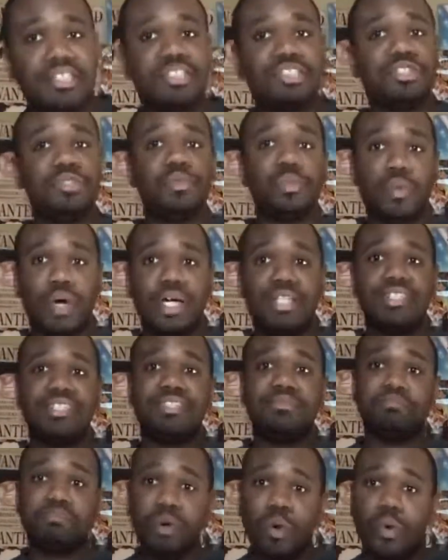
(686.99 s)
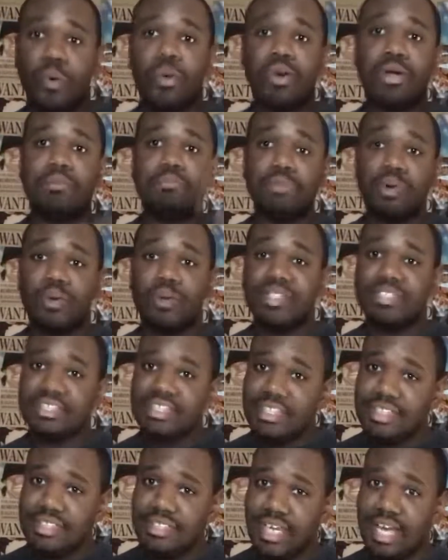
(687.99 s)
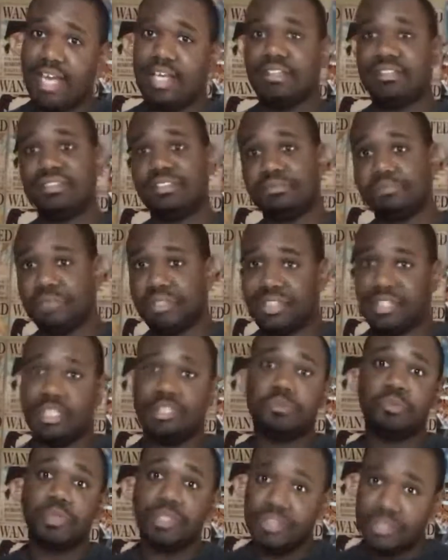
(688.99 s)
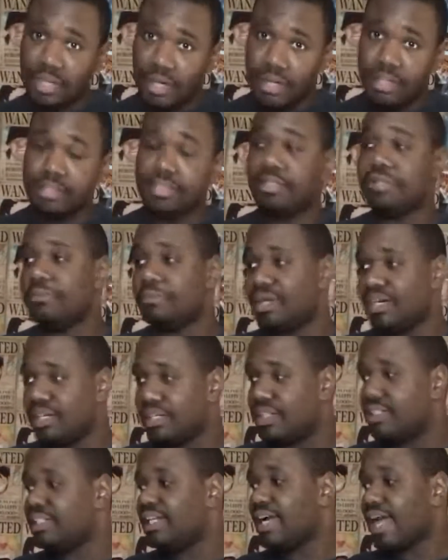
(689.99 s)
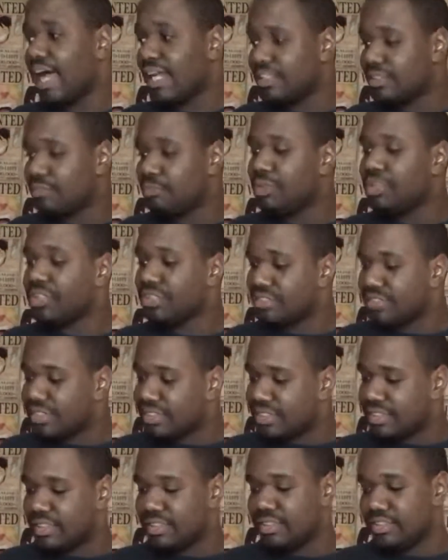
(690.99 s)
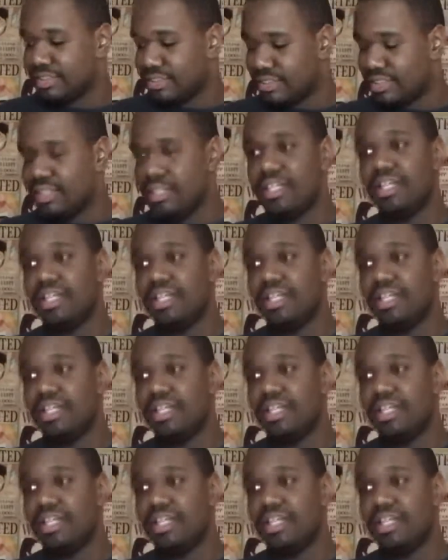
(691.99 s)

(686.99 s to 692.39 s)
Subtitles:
you want more and more details, because we are in the manga, they got some Yuri scenes